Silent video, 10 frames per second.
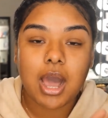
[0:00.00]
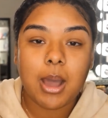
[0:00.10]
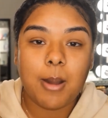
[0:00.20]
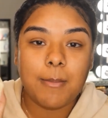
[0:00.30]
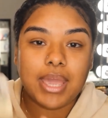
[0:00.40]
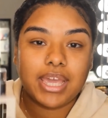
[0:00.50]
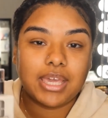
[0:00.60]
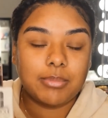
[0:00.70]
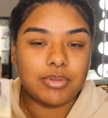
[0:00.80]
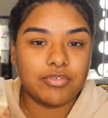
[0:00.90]
It
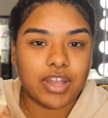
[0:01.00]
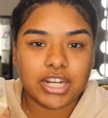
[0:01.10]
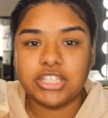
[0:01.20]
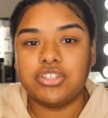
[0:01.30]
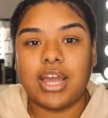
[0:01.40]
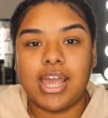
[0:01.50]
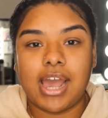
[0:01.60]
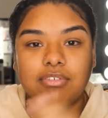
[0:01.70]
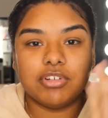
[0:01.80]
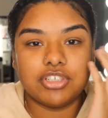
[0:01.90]
can be very dry
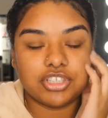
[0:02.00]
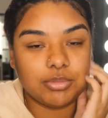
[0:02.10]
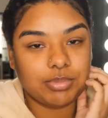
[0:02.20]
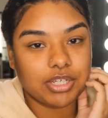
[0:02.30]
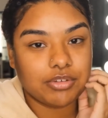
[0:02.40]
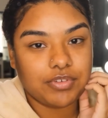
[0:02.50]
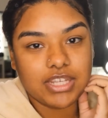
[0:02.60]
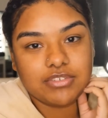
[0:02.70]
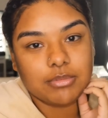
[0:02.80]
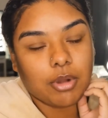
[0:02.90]
after stripping your
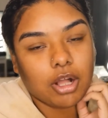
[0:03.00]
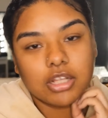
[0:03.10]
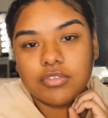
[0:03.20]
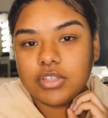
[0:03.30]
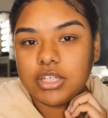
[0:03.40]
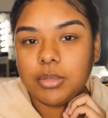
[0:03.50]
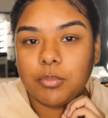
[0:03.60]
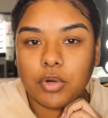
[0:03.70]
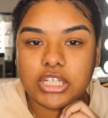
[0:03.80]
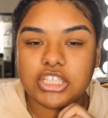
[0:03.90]
face from all of the
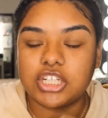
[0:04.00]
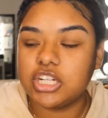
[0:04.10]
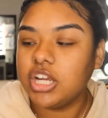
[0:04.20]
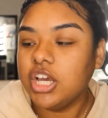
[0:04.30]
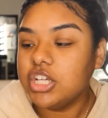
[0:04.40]
moisture,